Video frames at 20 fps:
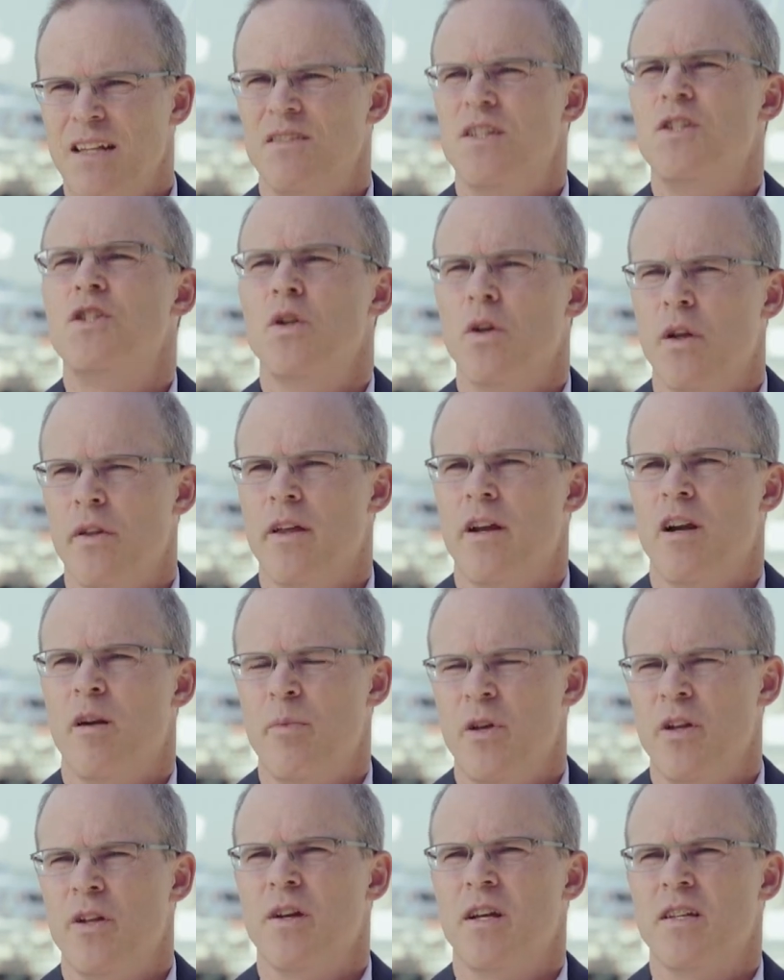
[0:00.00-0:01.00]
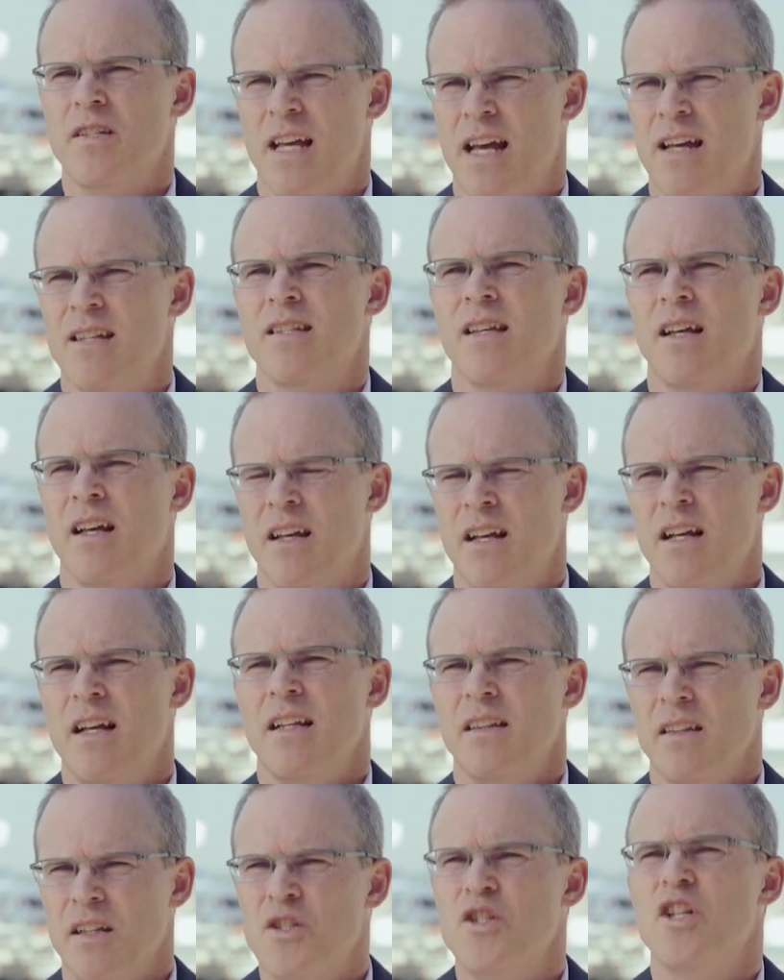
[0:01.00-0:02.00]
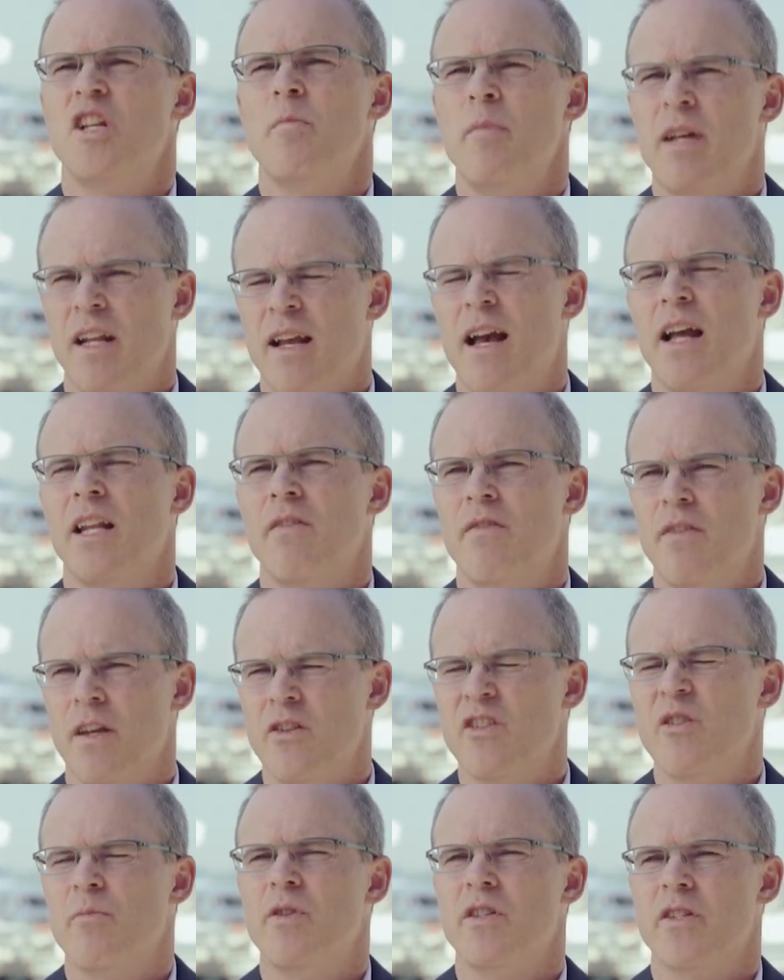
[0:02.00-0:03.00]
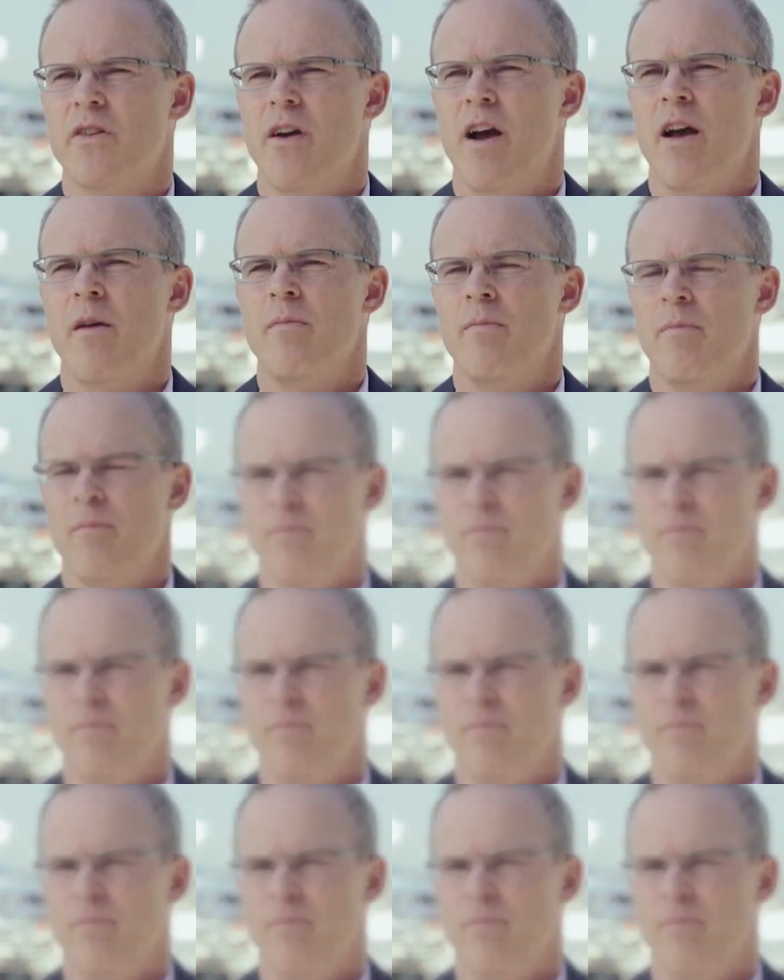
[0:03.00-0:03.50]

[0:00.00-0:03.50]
digital therapeutics as a legitimate kind of thing to prescribe.